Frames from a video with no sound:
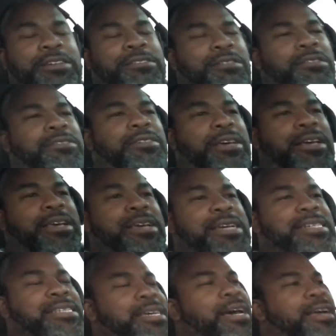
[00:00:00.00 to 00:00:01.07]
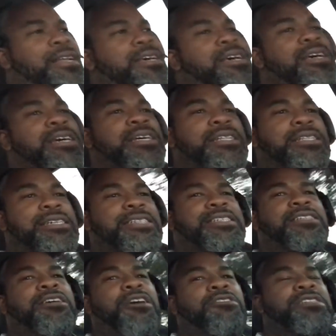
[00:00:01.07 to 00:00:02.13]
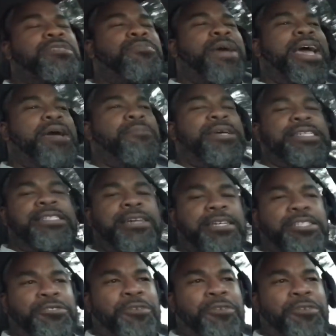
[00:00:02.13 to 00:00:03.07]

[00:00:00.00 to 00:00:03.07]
your own thing. He said, This load is paying me six